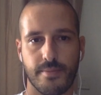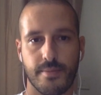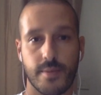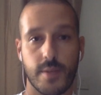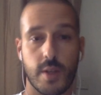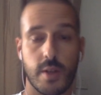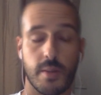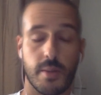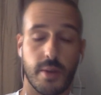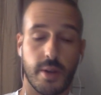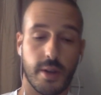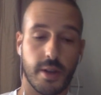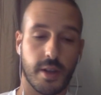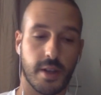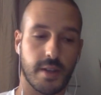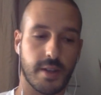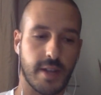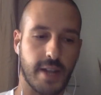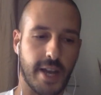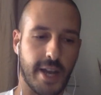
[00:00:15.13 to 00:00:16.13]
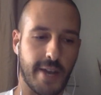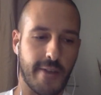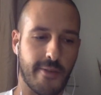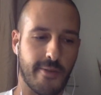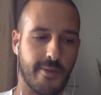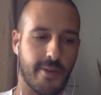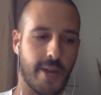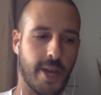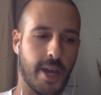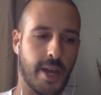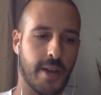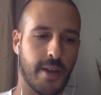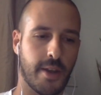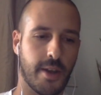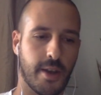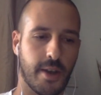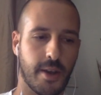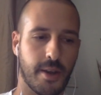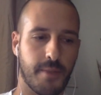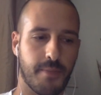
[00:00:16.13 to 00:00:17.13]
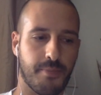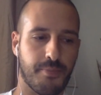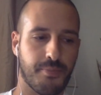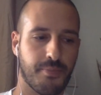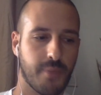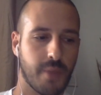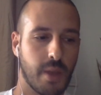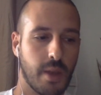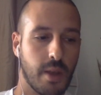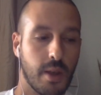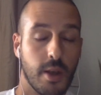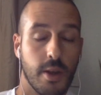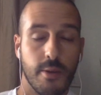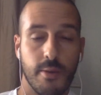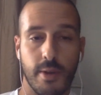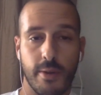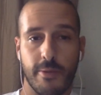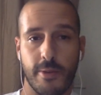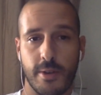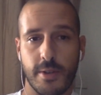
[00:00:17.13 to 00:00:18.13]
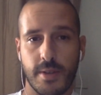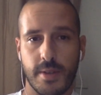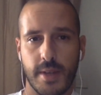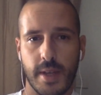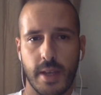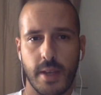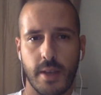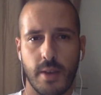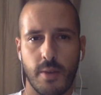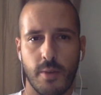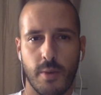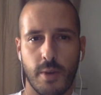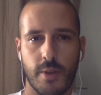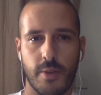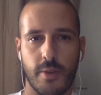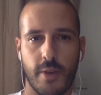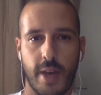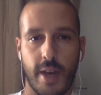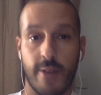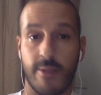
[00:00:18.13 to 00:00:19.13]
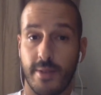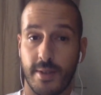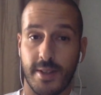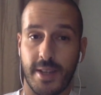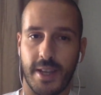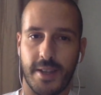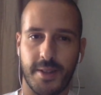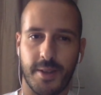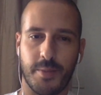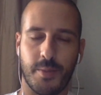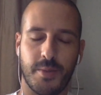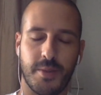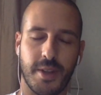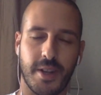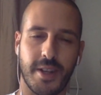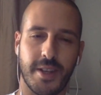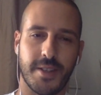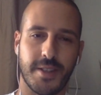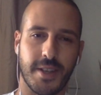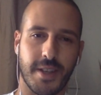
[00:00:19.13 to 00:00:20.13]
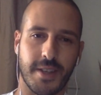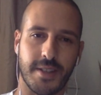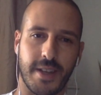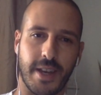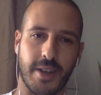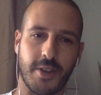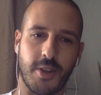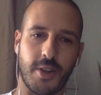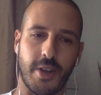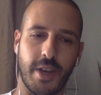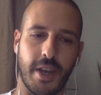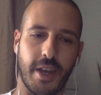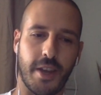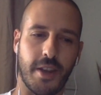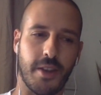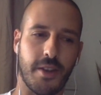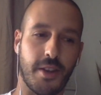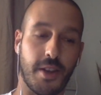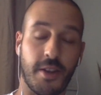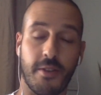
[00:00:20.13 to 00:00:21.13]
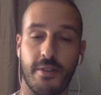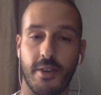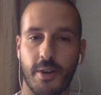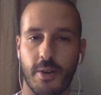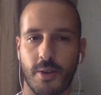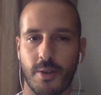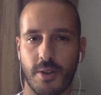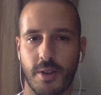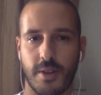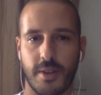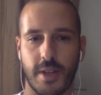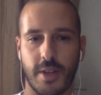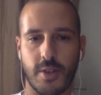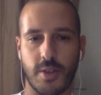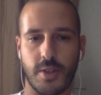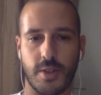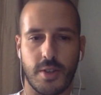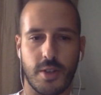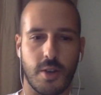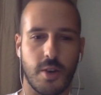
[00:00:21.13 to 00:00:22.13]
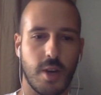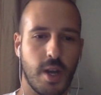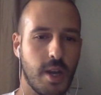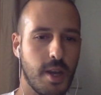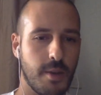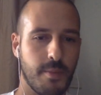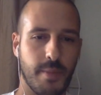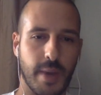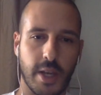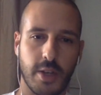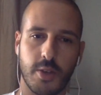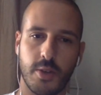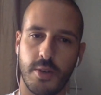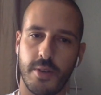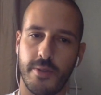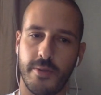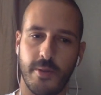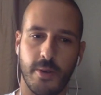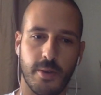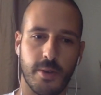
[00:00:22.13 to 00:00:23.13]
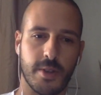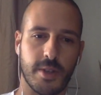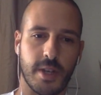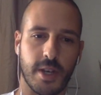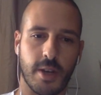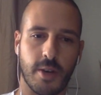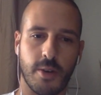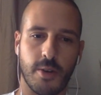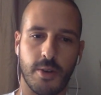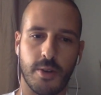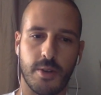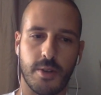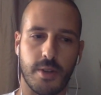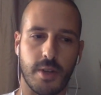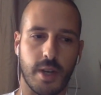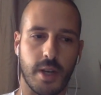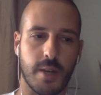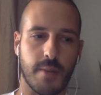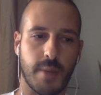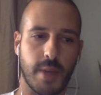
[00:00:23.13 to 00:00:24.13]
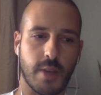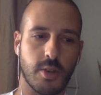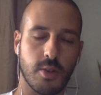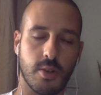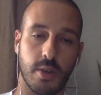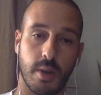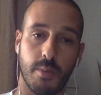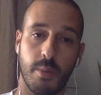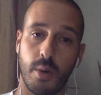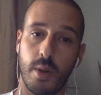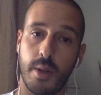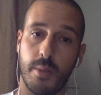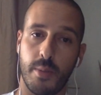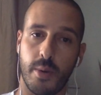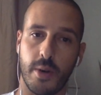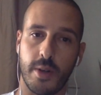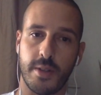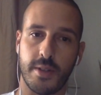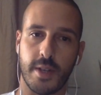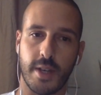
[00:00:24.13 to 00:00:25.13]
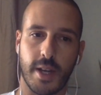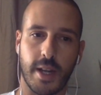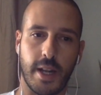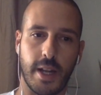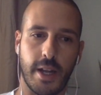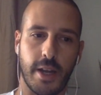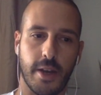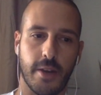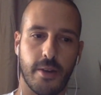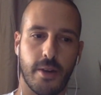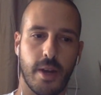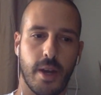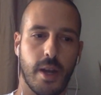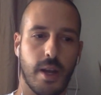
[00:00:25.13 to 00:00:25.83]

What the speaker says: So the product is live, and well, first thing you want to have is that the listing is actually in a very good condition. So make sure the photos are good, make sure your bullet points are clear,